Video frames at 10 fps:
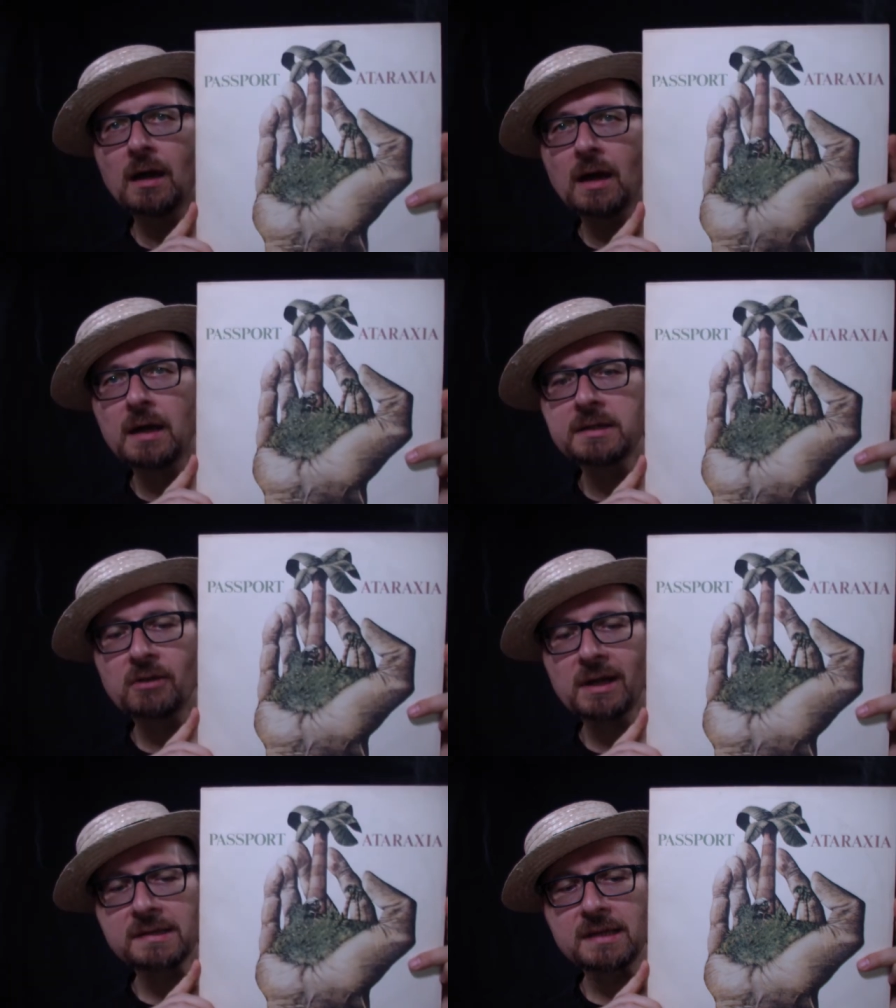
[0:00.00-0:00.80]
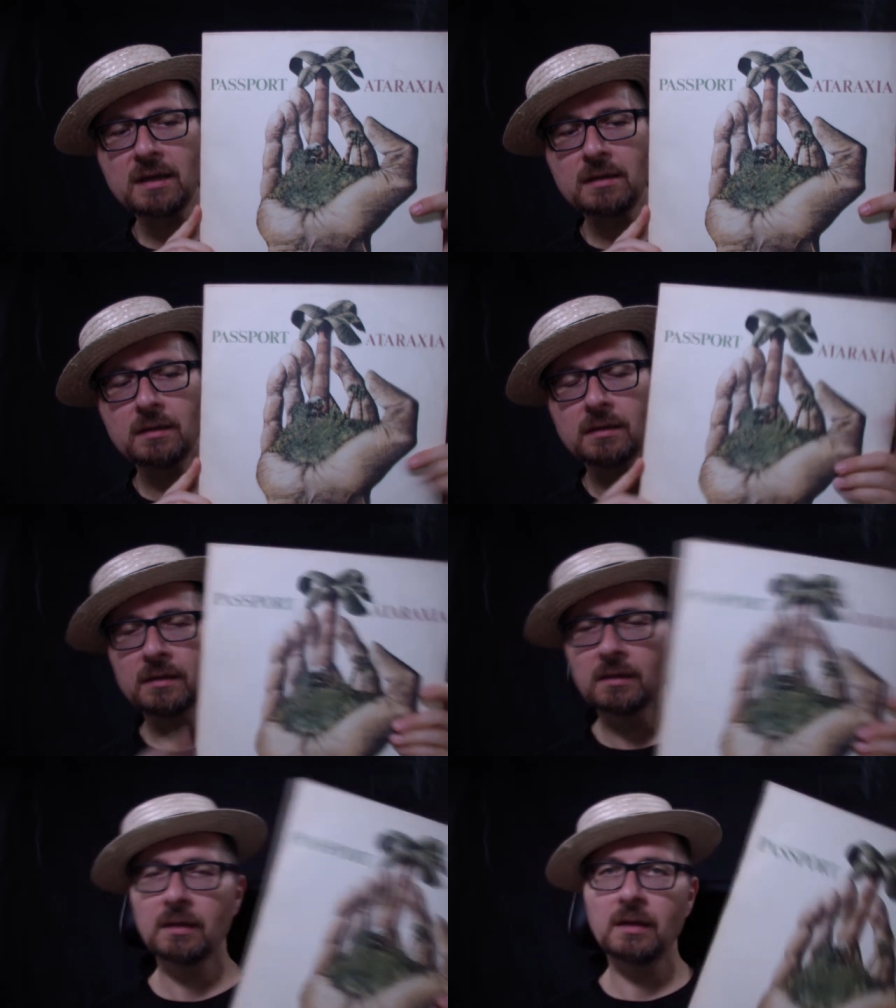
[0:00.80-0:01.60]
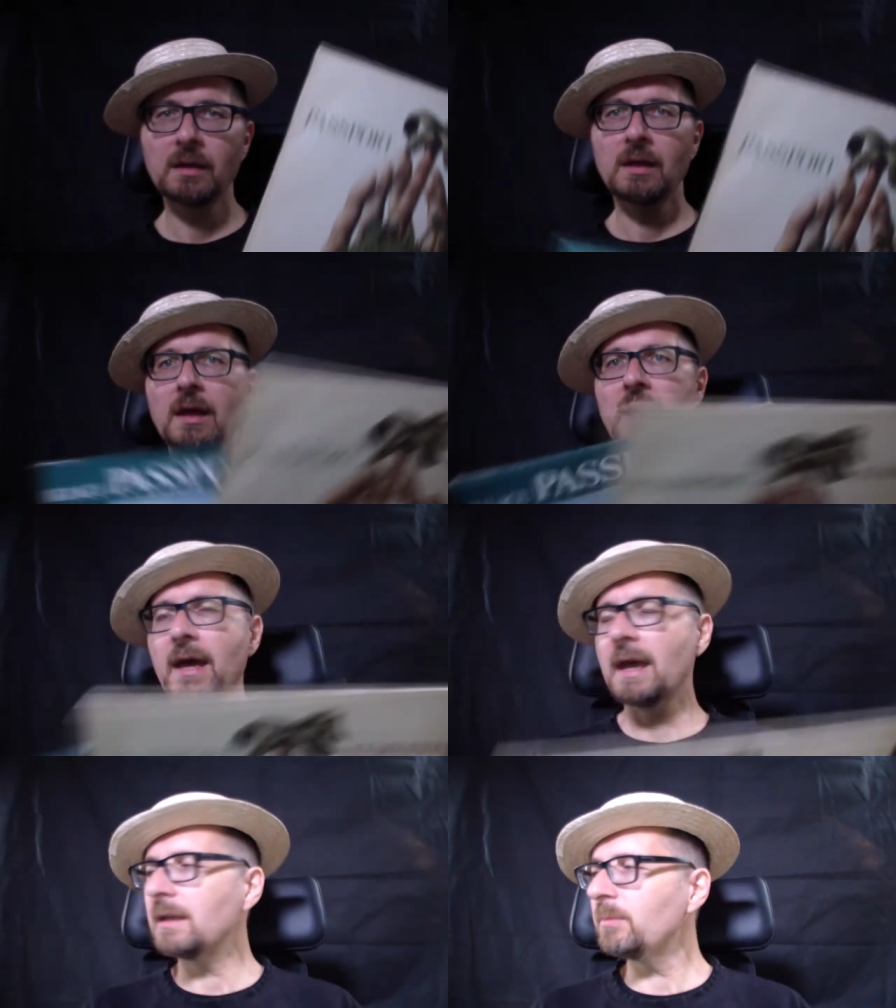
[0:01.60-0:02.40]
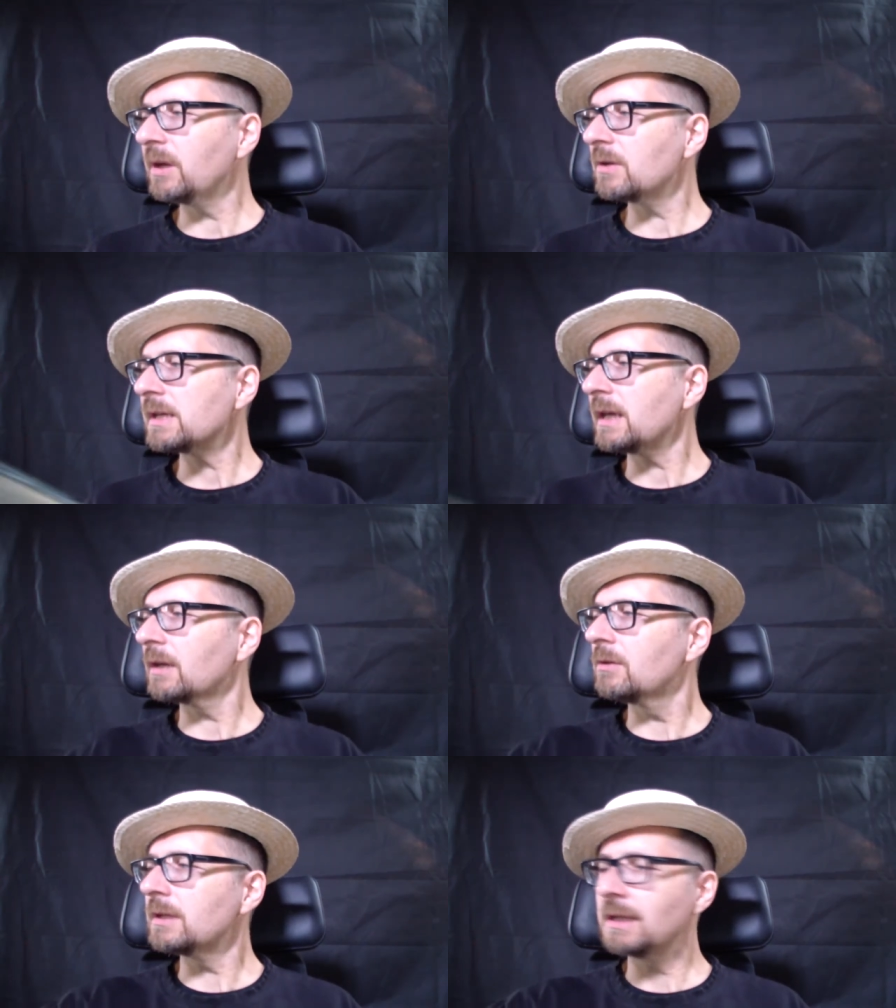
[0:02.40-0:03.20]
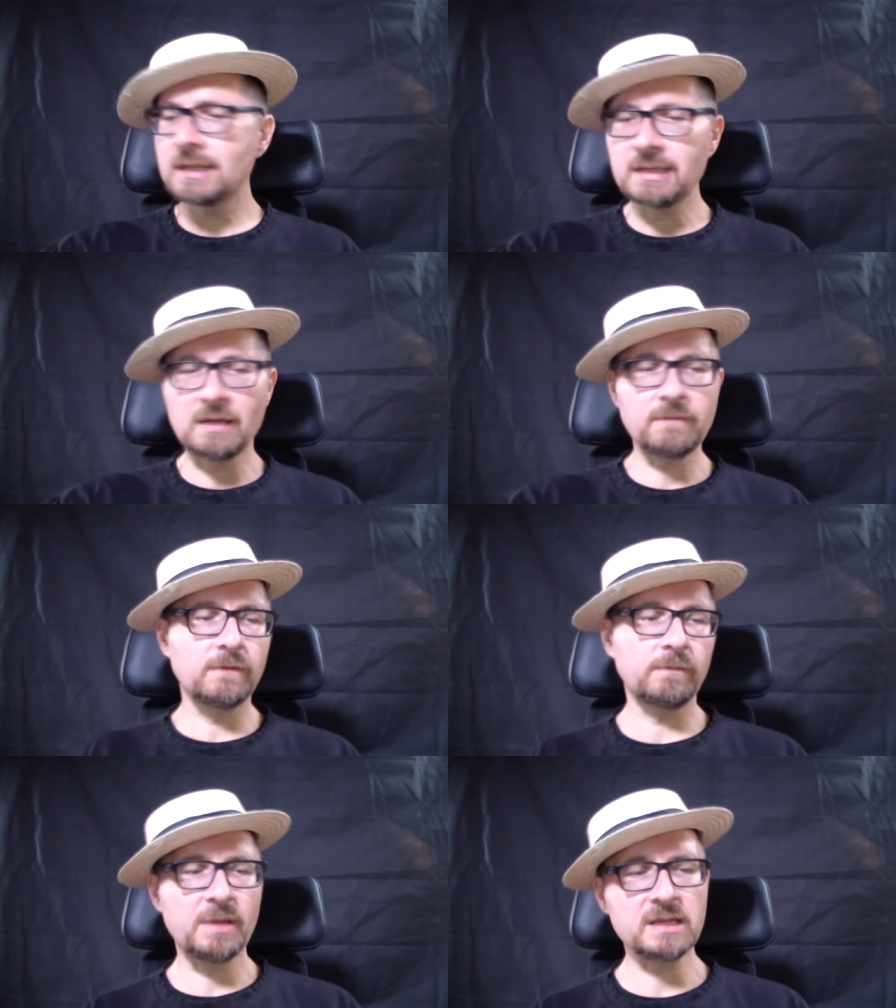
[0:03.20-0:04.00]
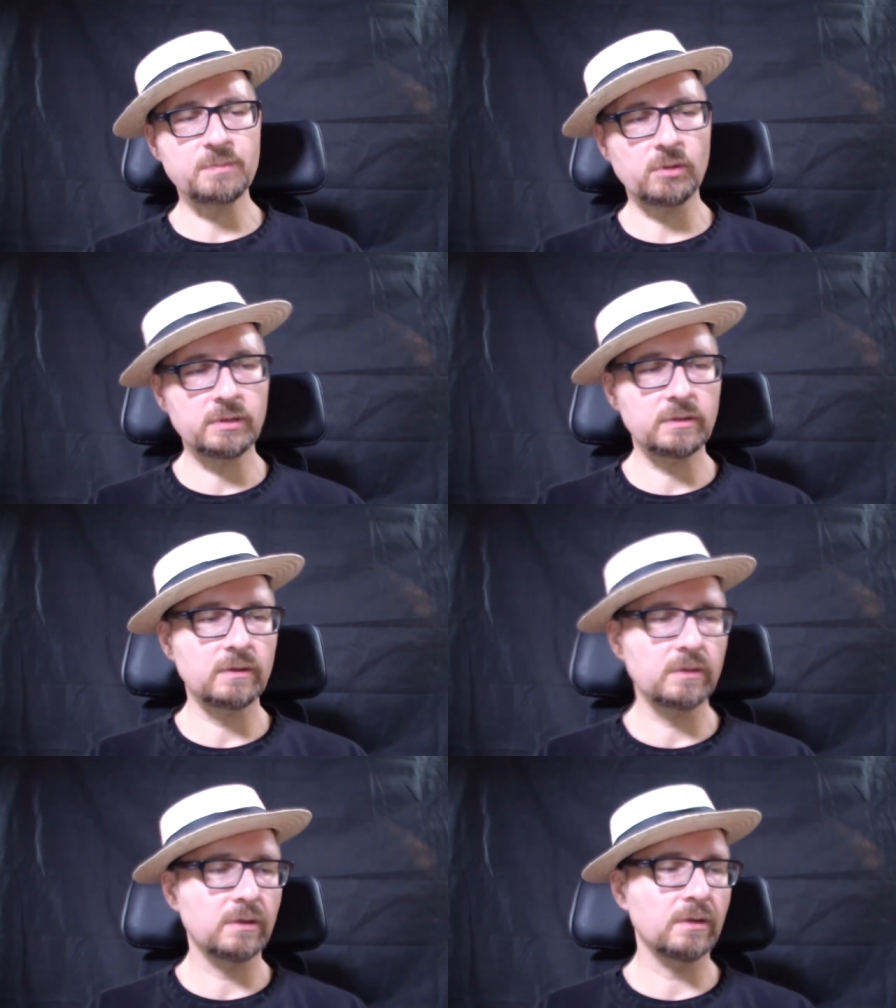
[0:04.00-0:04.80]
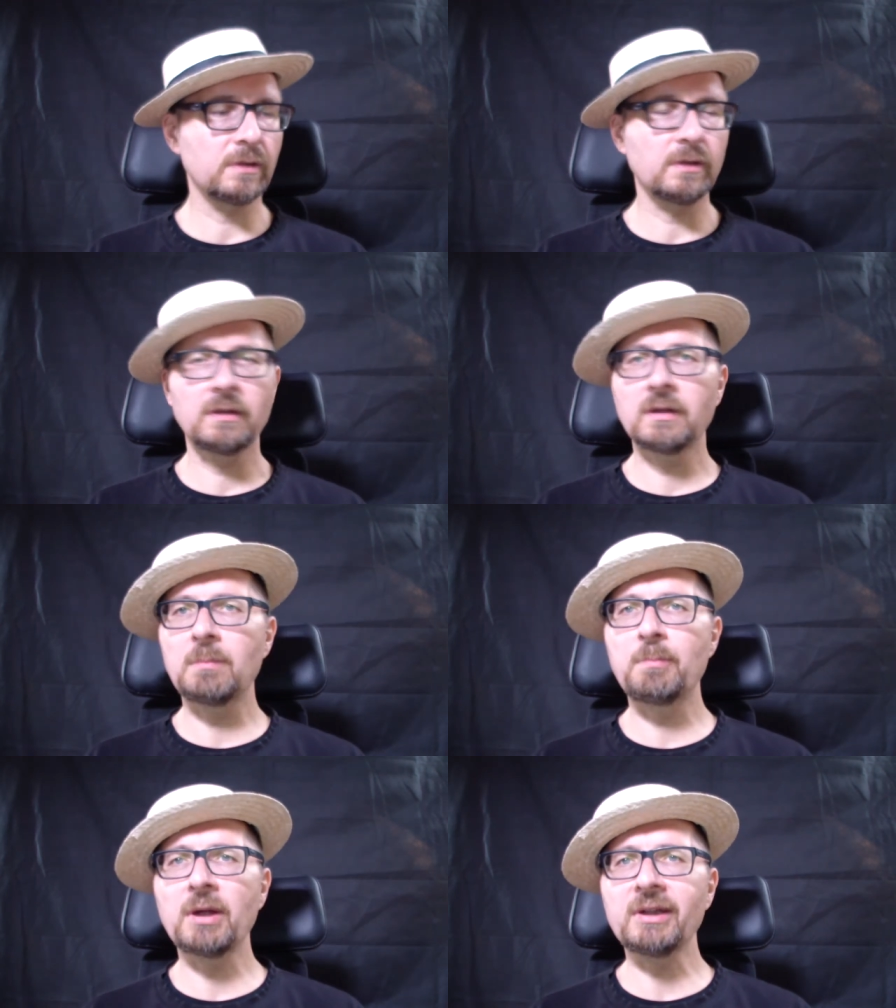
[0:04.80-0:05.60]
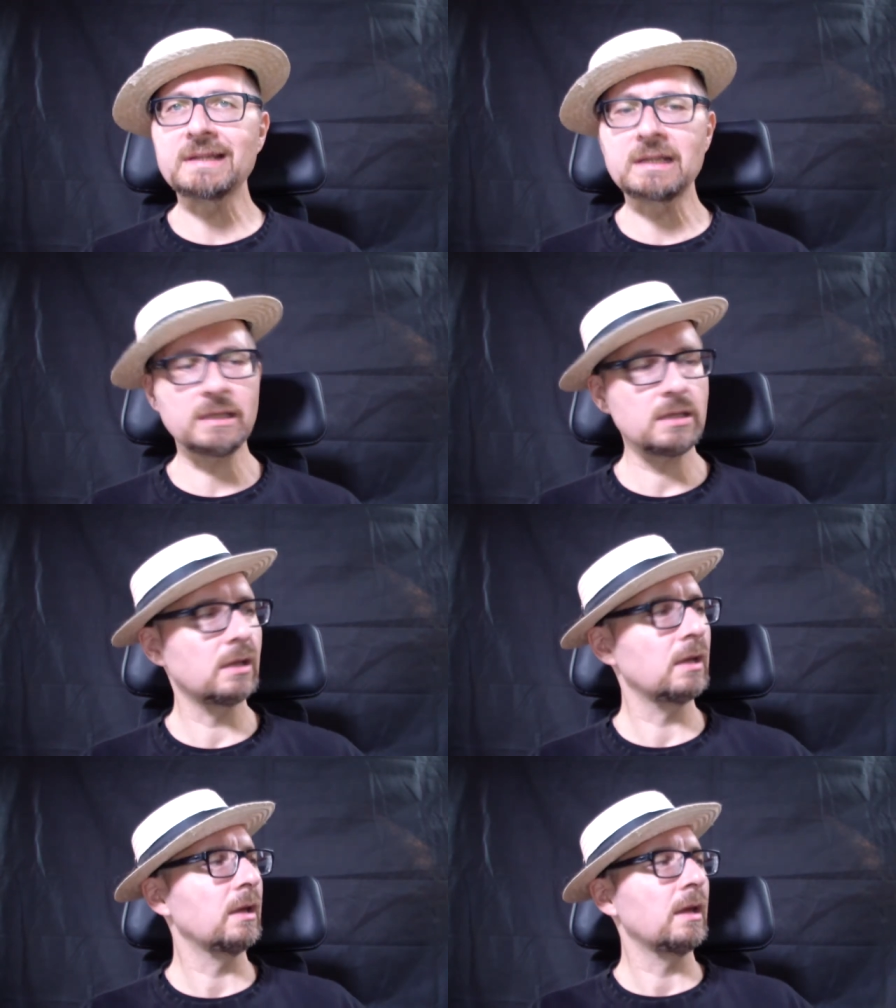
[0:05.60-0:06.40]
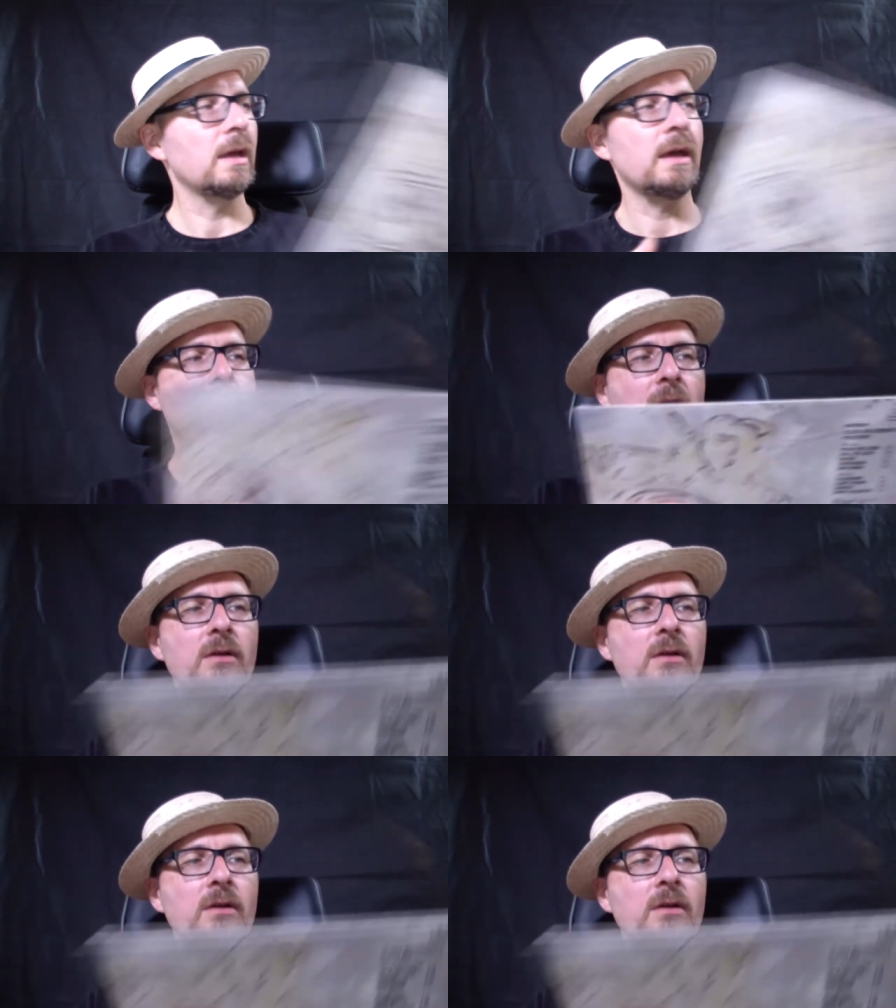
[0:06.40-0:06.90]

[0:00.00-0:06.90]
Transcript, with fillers: Ataraxia. And because I couldn't get enough of Passport, apparently, I